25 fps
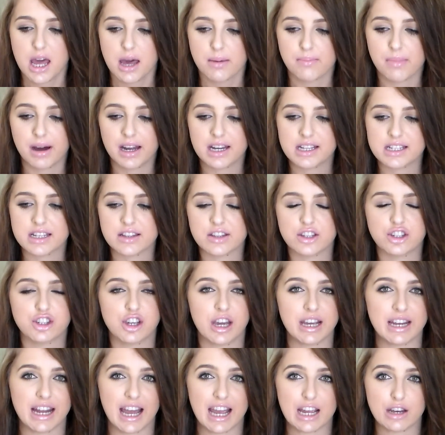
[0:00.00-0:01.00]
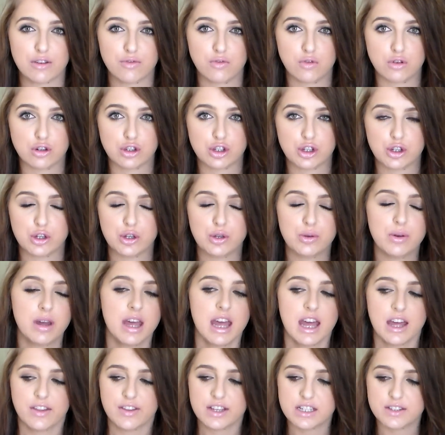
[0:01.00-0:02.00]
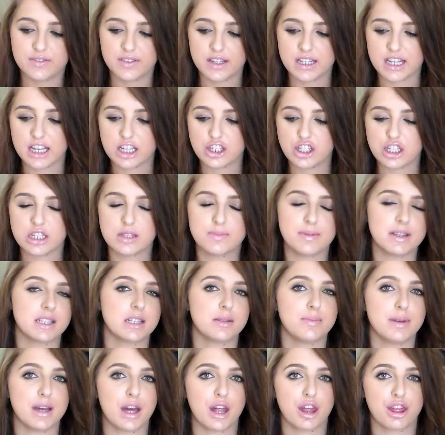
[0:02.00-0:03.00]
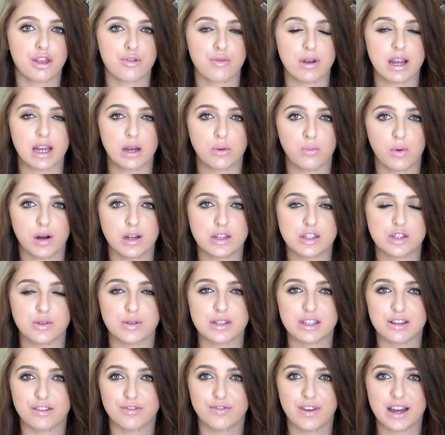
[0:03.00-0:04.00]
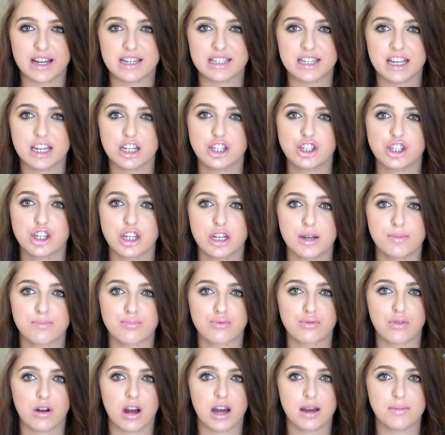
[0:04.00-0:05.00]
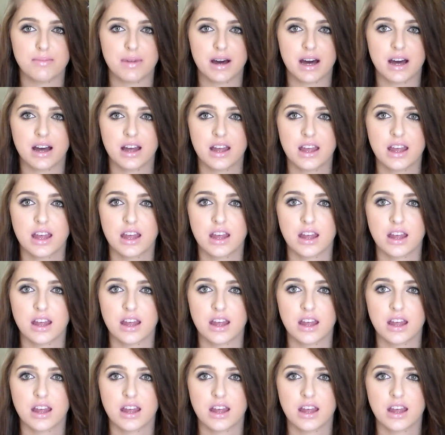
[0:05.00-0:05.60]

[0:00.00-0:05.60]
Mine is in the shade 842. This foundation is meant to be a 3-in-1, so it's a foundation, primer,